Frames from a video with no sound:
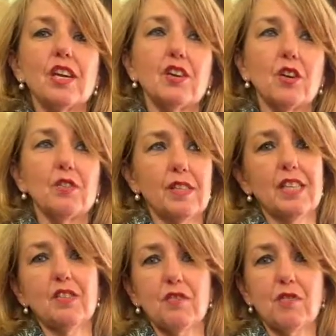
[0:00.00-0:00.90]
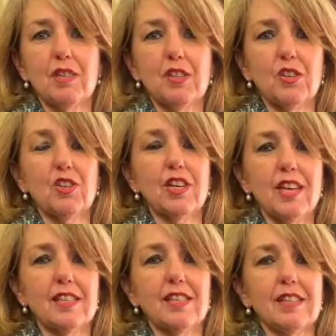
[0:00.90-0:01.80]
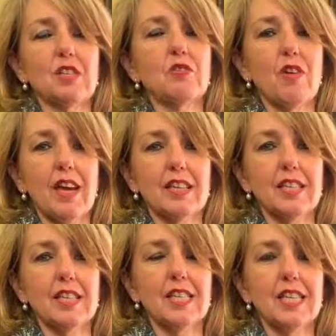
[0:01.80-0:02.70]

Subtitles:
Know Centre for Research Excellence grant.